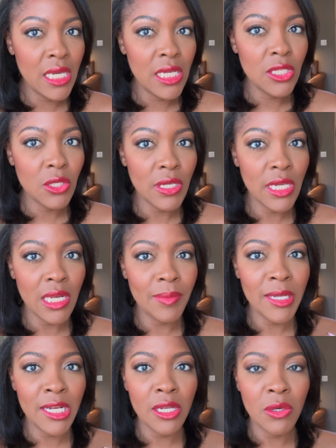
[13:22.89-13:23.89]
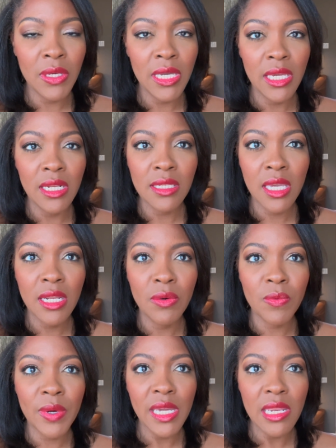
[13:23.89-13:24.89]
So again, I'm gonna go ahead, it's kind of
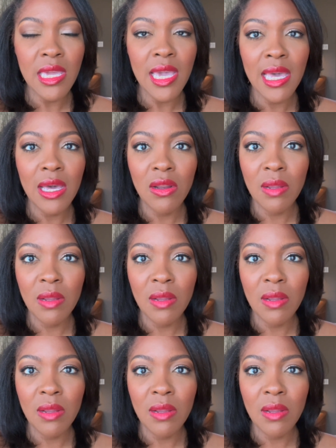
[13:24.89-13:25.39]
rainy out.